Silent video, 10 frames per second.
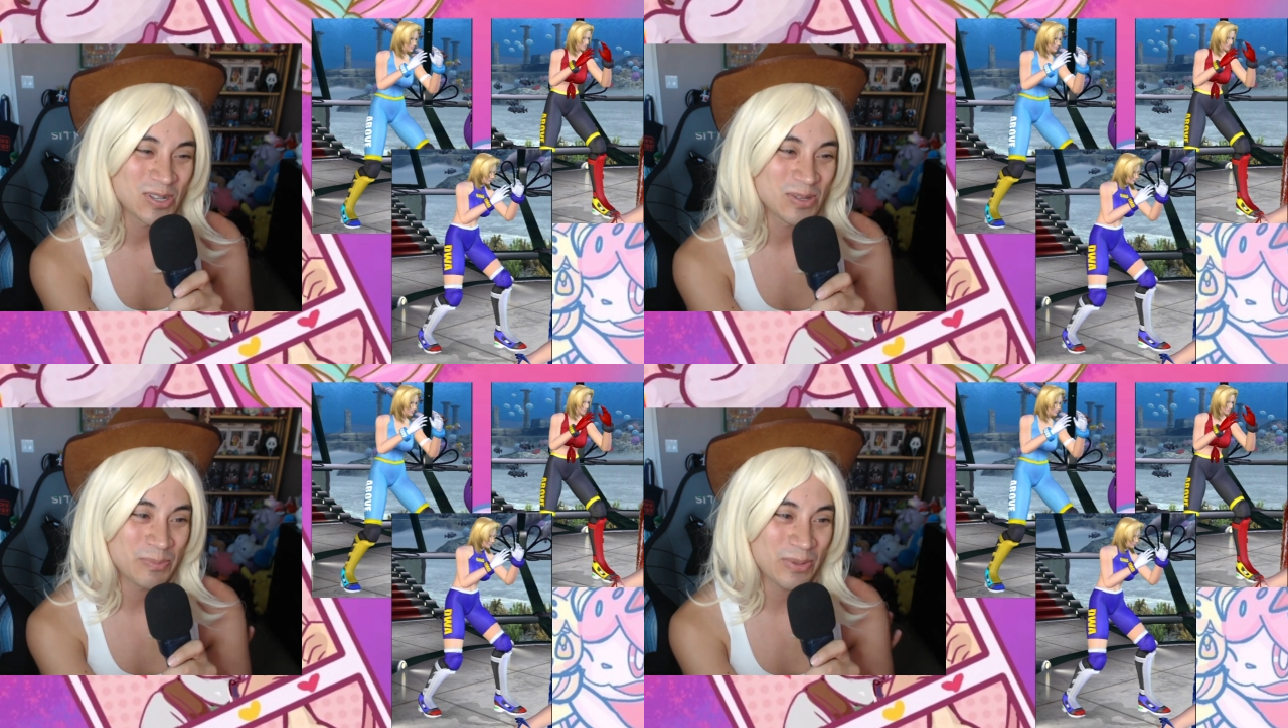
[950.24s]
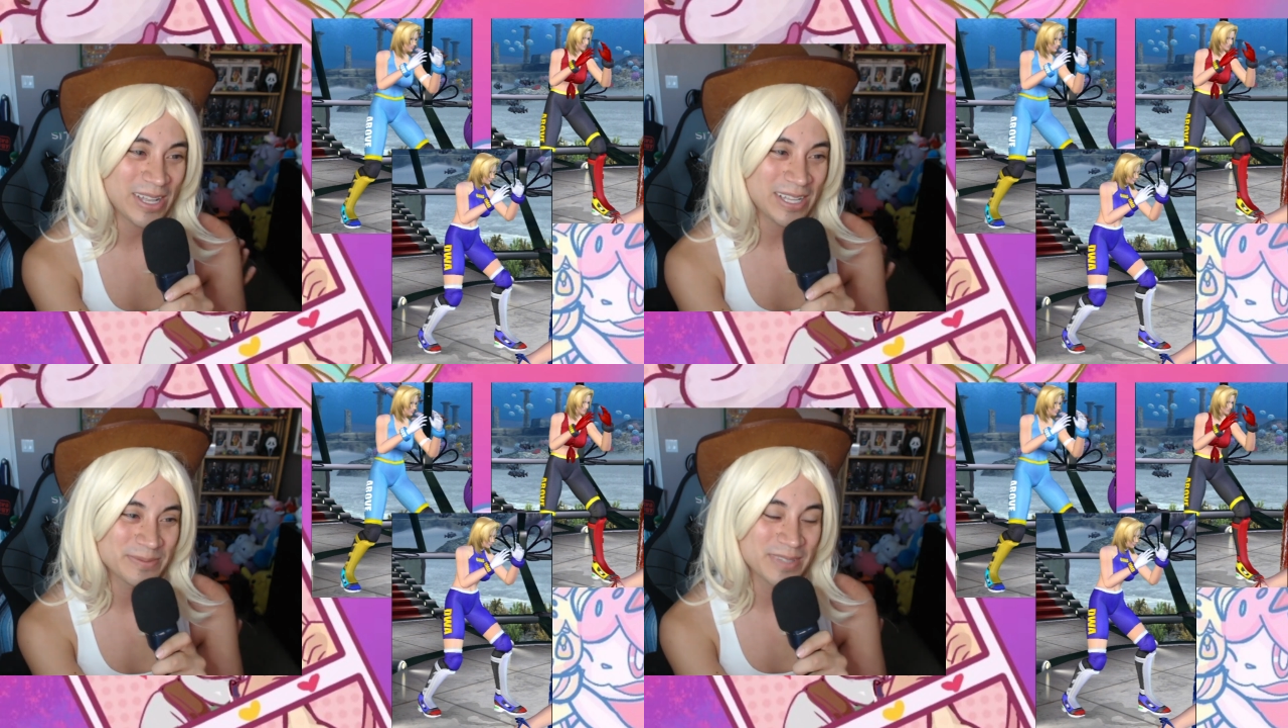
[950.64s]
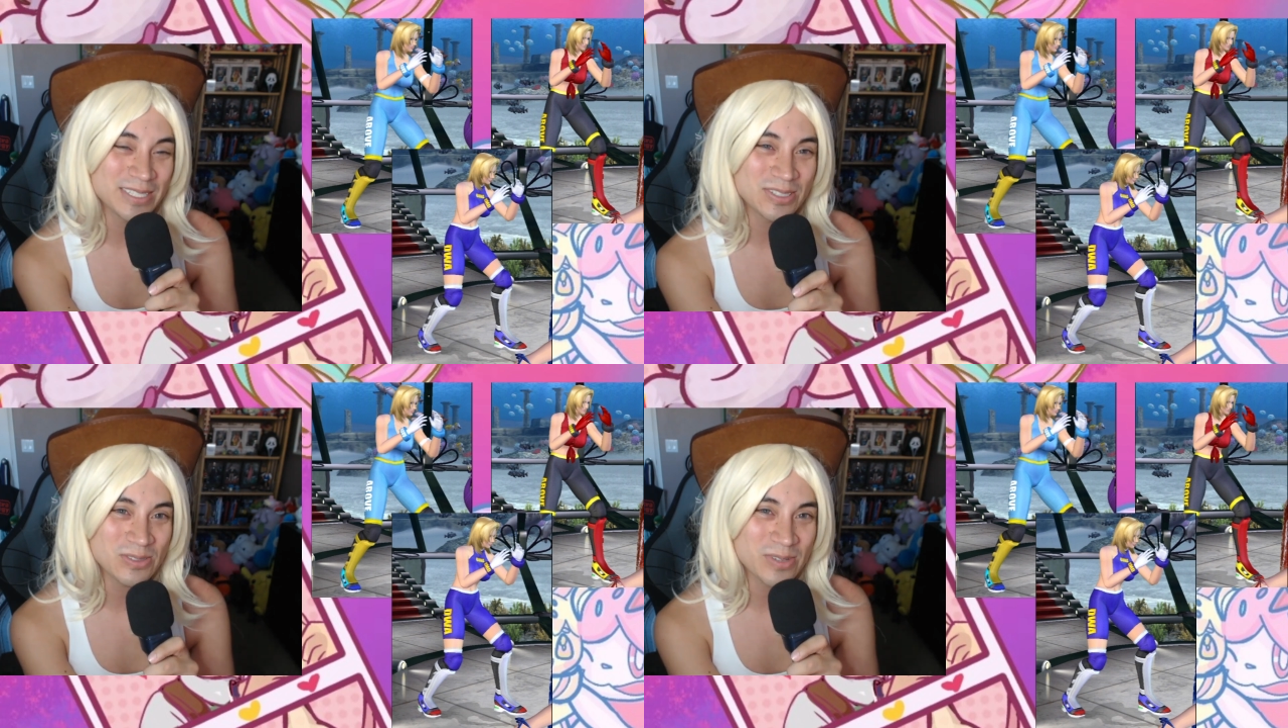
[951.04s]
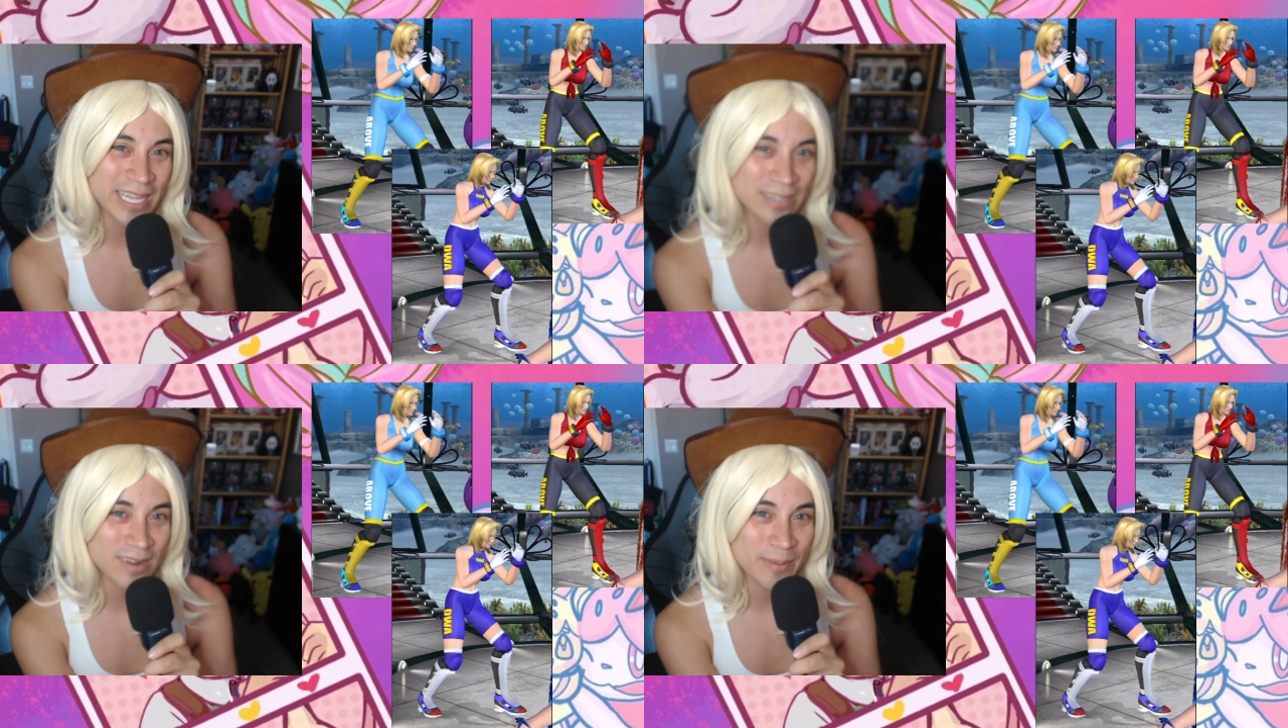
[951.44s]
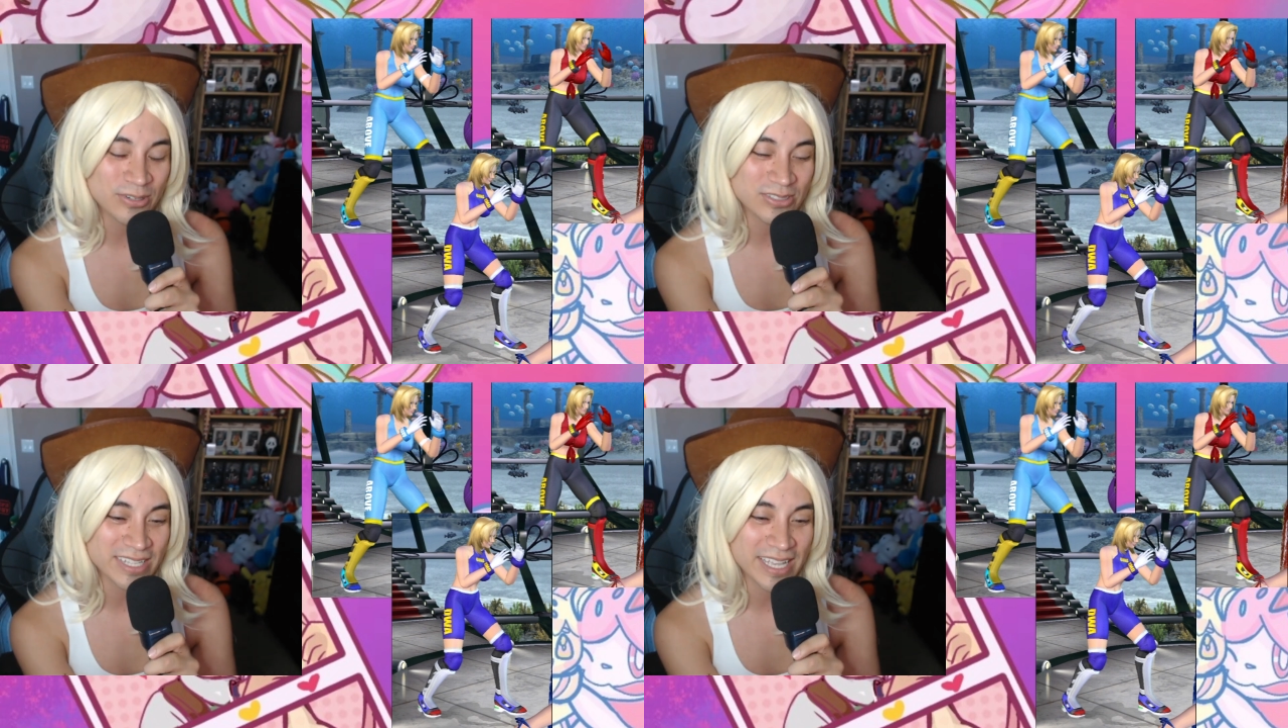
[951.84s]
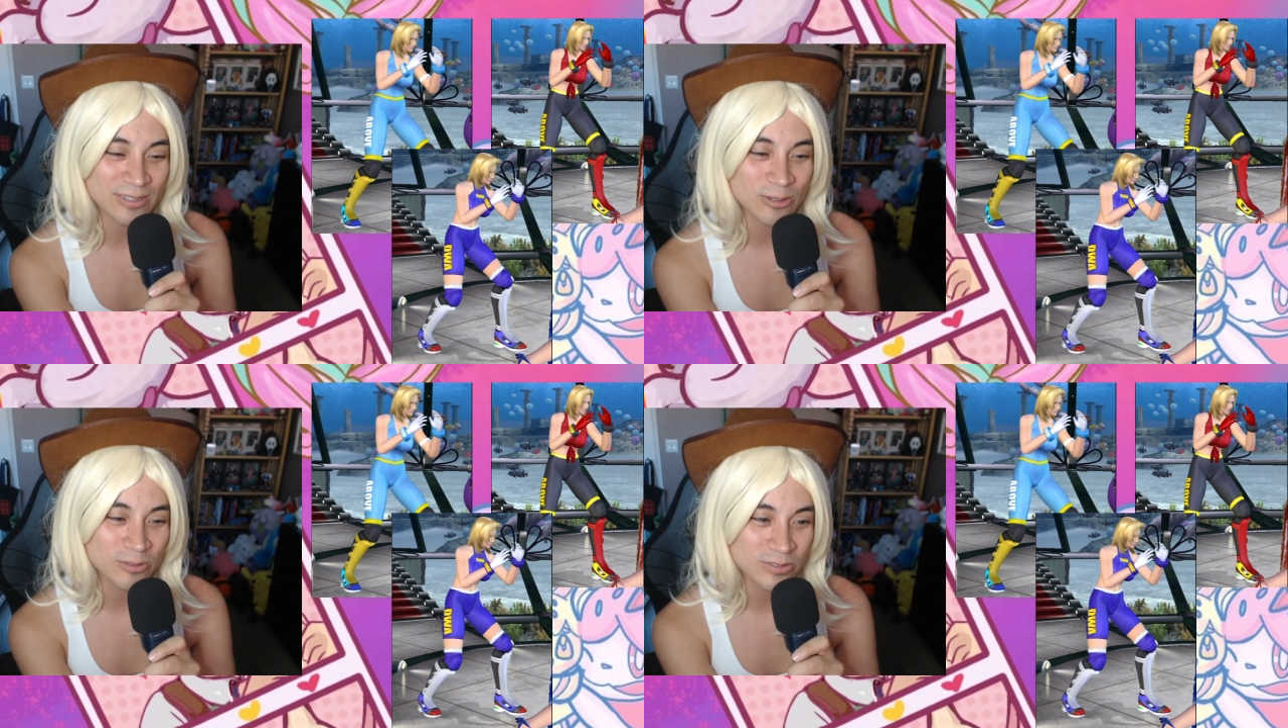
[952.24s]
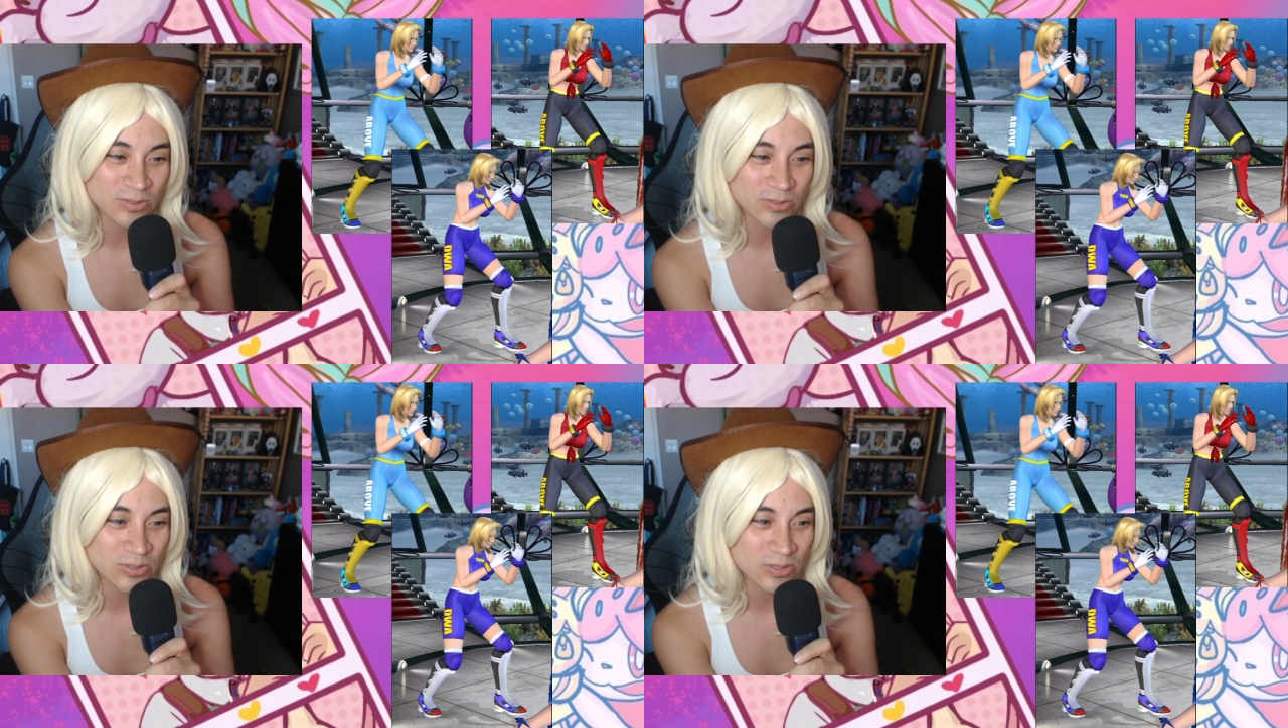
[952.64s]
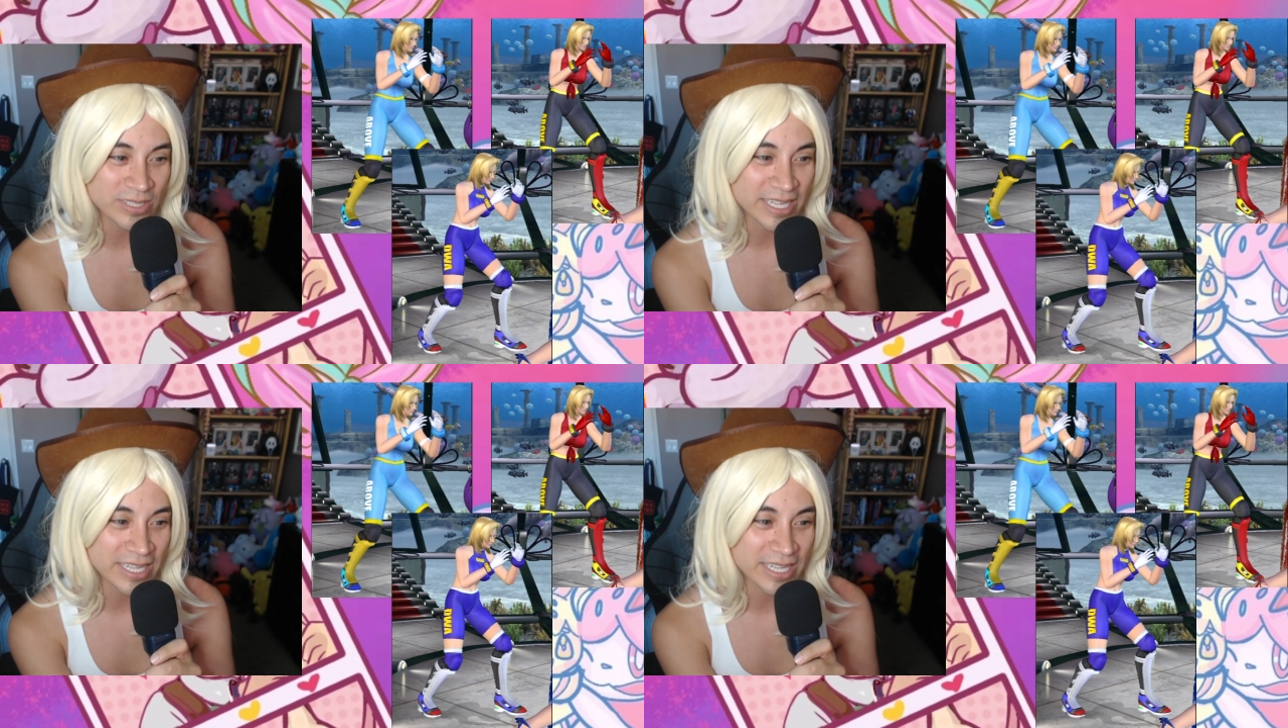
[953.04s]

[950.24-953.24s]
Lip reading: but they do kind of represent old school,